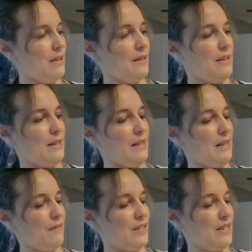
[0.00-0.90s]
Then I
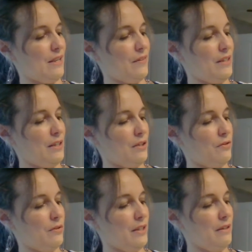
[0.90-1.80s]
have
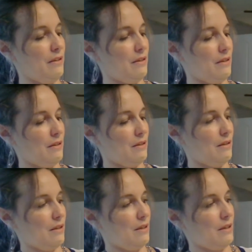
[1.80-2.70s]
700.
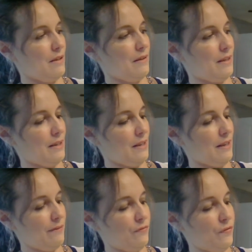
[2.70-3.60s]
Then I
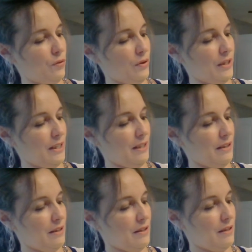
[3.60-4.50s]
have 40.
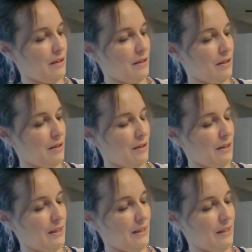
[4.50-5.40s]

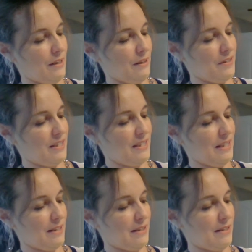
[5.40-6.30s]
And I have
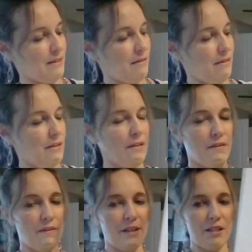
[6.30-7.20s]
6.
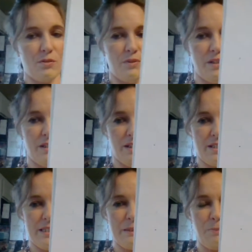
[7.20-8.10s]
And that's written in
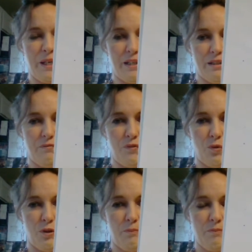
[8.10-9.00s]
expanded
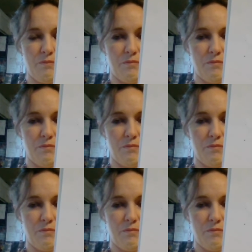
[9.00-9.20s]
form.